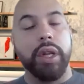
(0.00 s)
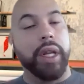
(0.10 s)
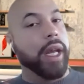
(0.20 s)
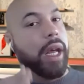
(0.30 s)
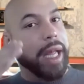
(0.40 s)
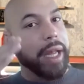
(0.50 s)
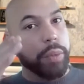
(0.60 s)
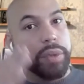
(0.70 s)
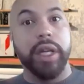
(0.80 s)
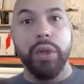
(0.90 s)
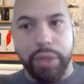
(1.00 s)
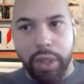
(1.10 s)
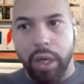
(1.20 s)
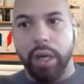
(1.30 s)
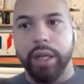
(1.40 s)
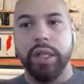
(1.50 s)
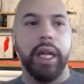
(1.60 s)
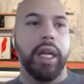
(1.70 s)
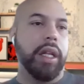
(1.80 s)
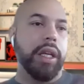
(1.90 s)
so that it helps in your
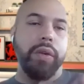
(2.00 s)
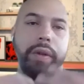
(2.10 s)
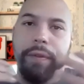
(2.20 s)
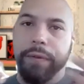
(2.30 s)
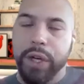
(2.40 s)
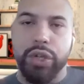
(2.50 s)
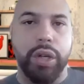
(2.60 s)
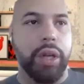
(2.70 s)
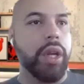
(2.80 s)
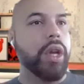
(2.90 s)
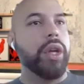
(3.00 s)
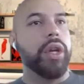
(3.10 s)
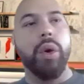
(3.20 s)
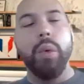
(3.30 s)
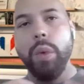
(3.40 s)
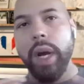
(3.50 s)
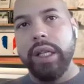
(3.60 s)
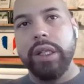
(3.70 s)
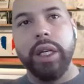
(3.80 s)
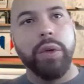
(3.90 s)
targeting, that you're efficient, you're not
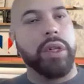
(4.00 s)
wasting your